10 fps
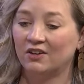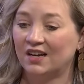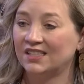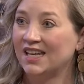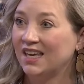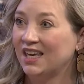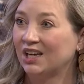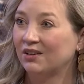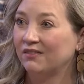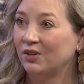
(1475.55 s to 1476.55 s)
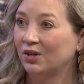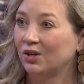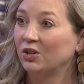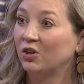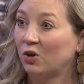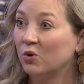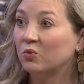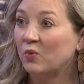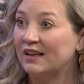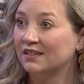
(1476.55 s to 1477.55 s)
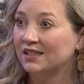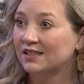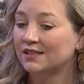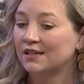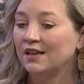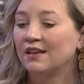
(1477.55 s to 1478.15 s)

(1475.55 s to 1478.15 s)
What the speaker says: not taking care of your own wellness,